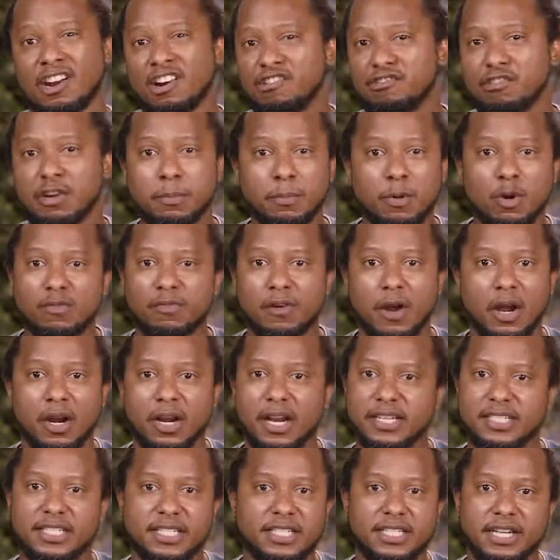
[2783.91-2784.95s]
Remove
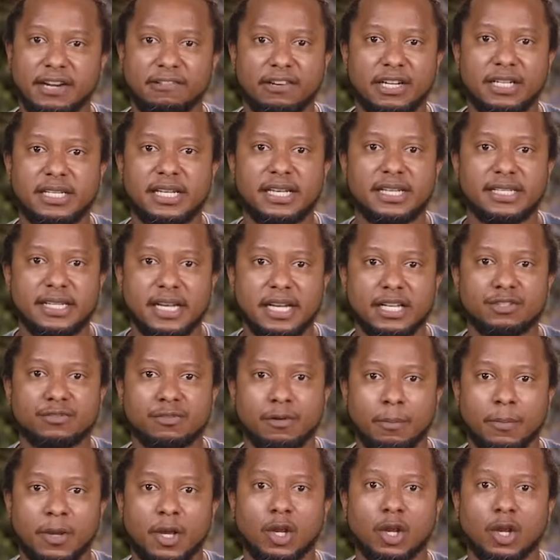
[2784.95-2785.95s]
unnecessary details from your